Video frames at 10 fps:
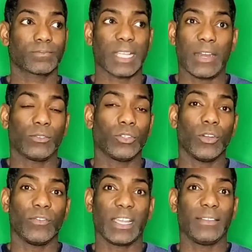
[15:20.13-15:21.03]
I don't know
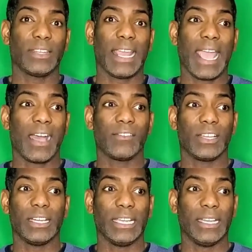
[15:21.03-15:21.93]
if I even have
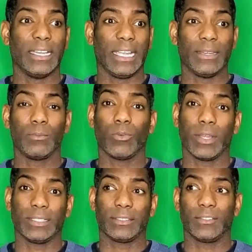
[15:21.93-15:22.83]
a
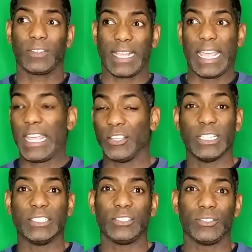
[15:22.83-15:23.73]
endpoint of like, hey, you
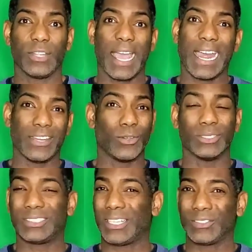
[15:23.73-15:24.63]
need to do that. I know in
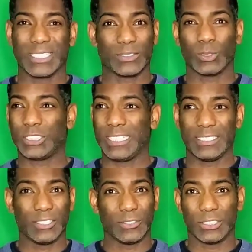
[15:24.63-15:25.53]
sales, that's what you need to
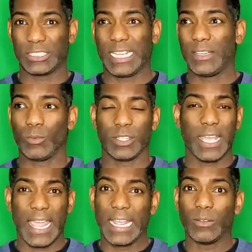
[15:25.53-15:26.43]
do, is just end with,
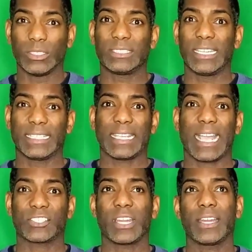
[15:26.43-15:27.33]
hey, what's the next
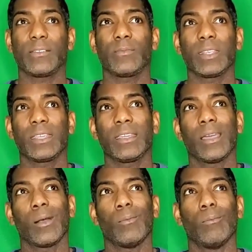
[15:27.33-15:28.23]
action item?
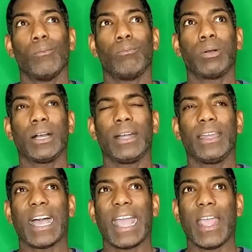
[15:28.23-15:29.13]

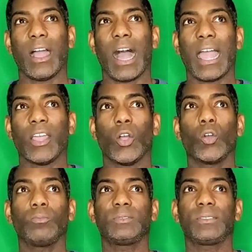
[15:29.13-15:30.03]
But I
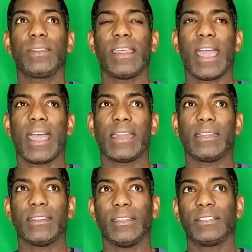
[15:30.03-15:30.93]
hope
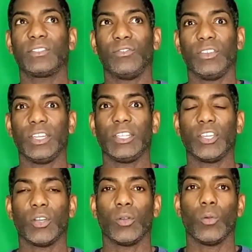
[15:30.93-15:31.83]
that this
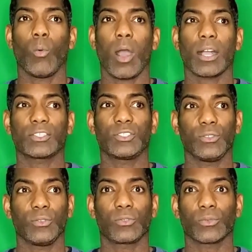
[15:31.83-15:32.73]
video walks
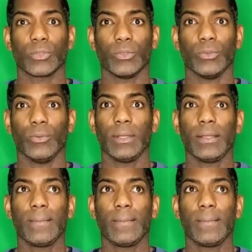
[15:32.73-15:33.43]
you through